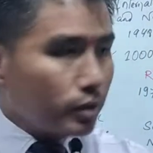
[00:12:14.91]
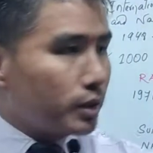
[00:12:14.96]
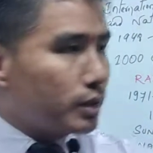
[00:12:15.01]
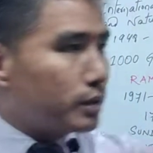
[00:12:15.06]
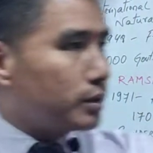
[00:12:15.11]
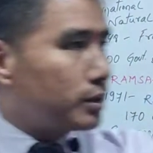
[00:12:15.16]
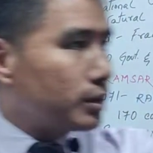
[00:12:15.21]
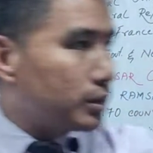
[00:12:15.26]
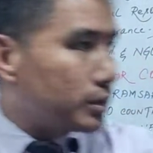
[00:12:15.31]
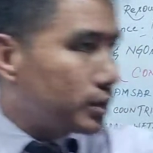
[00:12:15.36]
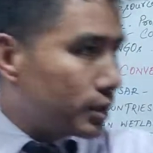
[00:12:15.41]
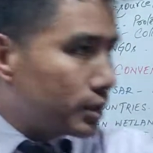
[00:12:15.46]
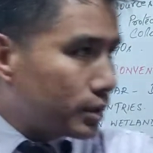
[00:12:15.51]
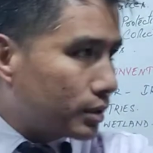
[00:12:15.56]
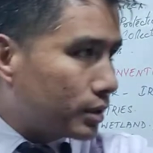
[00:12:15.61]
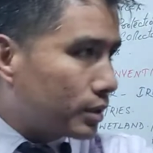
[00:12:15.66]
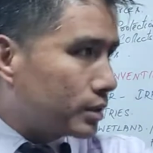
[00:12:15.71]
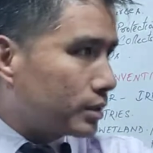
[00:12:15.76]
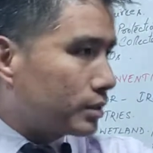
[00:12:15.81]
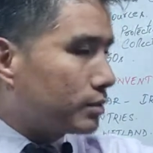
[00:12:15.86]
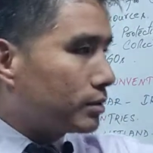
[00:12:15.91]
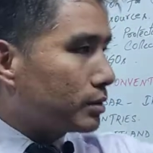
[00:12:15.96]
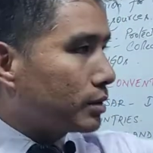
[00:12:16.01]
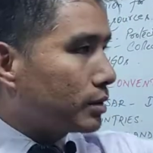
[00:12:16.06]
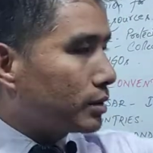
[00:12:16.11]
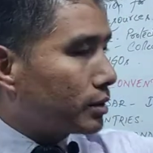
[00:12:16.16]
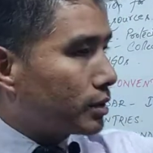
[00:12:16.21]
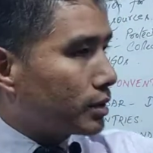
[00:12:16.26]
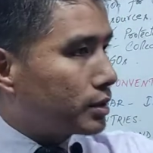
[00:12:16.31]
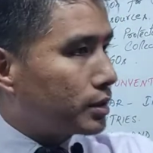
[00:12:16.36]
this is
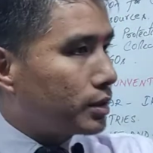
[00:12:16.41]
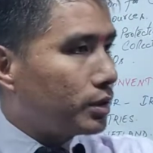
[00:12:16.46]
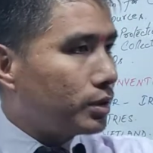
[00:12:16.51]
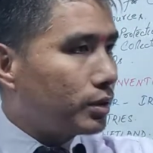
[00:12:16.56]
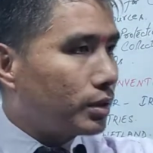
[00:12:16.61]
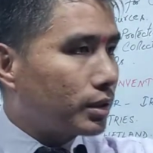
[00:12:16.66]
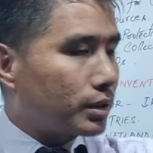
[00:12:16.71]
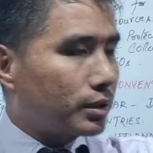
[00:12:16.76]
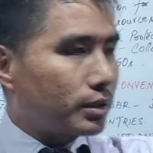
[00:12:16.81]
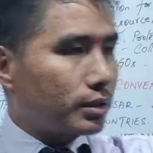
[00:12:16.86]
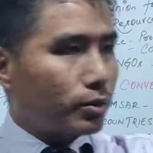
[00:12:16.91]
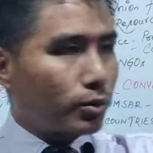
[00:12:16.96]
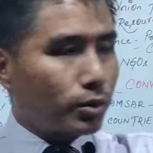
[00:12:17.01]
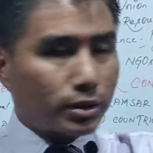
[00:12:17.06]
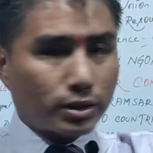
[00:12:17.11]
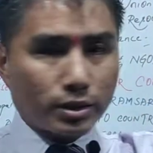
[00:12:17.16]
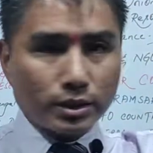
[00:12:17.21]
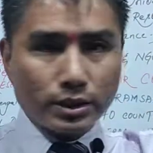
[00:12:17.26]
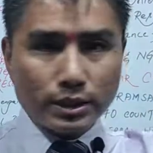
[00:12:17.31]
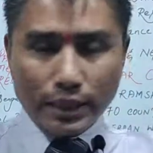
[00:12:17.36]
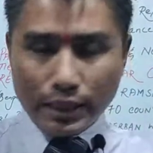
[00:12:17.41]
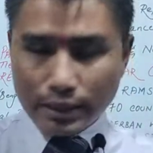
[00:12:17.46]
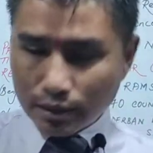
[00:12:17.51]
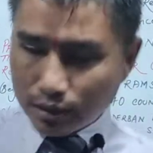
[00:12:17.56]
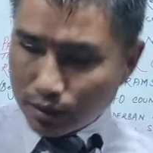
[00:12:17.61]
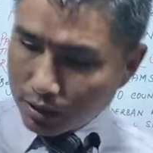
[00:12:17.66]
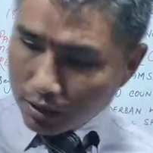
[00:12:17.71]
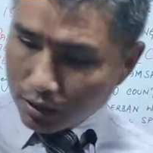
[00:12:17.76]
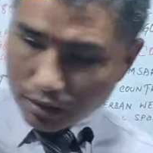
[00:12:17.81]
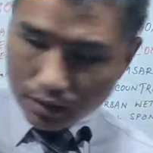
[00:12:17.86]
the sea or the oceans, and
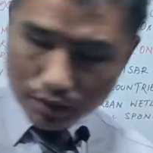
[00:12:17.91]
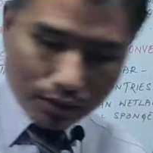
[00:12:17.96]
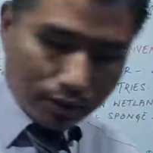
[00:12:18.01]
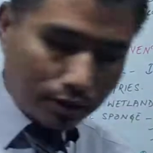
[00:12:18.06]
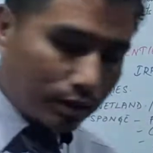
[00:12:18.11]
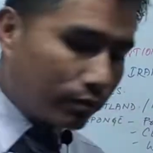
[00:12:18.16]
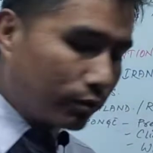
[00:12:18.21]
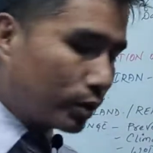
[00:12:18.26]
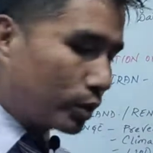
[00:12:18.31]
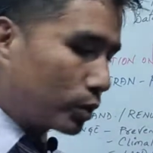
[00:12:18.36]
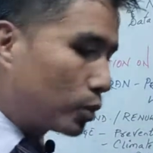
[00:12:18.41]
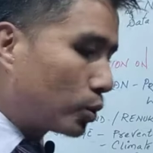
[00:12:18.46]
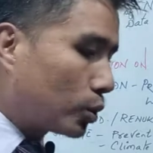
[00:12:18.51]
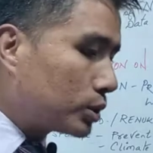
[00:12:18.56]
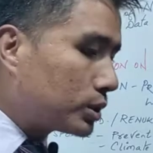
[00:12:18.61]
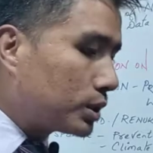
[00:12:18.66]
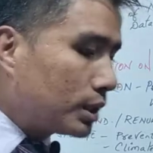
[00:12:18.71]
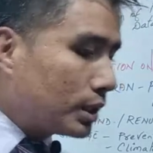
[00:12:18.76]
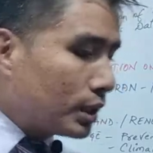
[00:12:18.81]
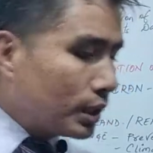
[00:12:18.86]
then here the river goes.